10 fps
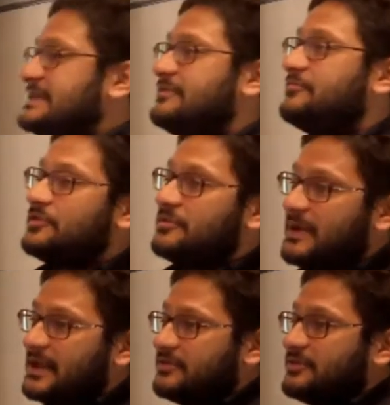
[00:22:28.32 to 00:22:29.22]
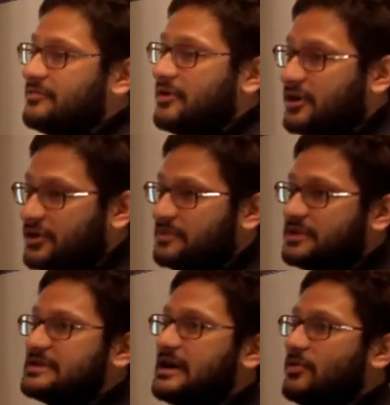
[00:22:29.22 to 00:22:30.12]
see for the matter of
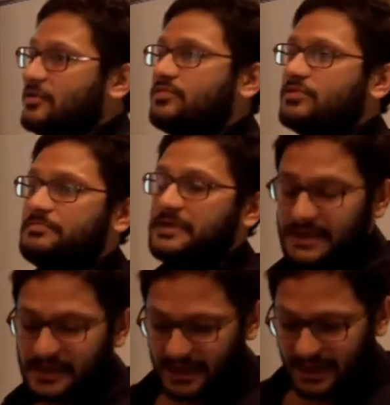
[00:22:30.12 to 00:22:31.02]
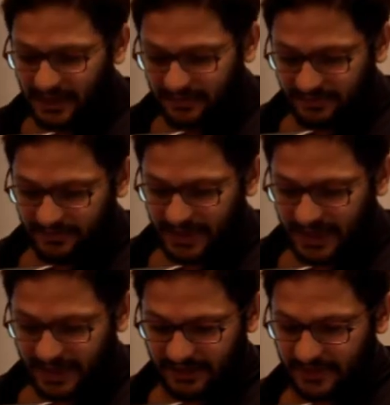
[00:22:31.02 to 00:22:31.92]
arguments how it would be if we
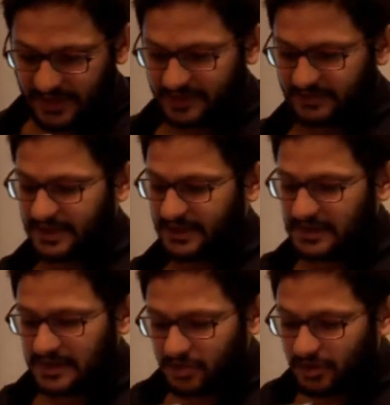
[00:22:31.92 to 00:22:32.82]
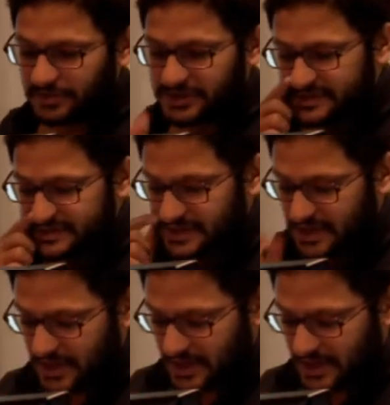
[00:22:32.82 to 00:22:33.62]
have like a radically communist